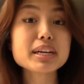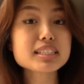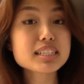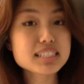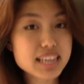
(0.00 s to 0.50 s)

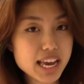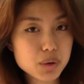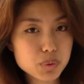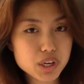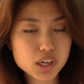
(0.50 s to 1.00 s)
today
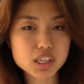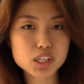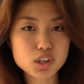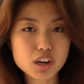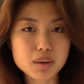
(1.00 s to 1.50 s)
we are gonna
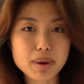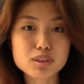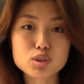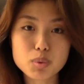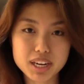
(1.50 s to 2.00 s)
talk about
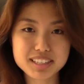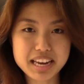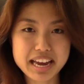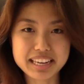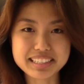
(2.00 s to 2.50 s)
the
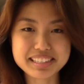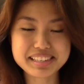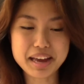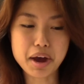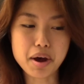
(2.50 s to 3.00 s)

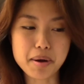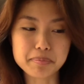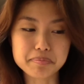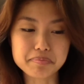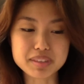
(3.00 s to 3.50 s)

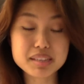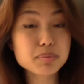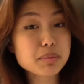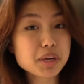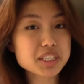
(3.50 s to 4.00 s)
2010s,
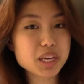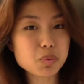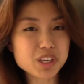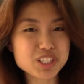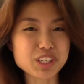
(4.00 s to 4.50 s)
simply because I
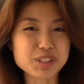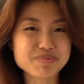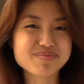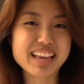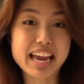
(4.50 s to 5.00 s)
want to.
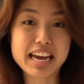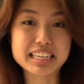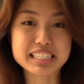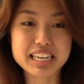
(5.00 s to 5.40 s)
And